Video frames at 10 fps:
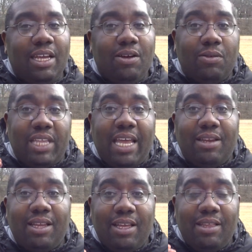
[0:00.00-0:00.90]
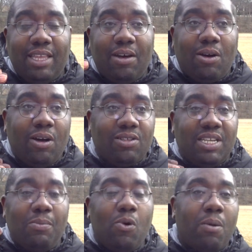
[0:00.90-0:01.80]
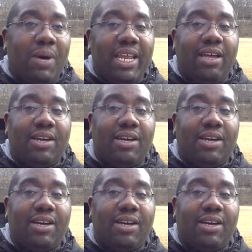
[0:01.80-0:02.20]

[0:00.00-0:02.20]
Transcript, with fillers: you know that they'll cost them more money.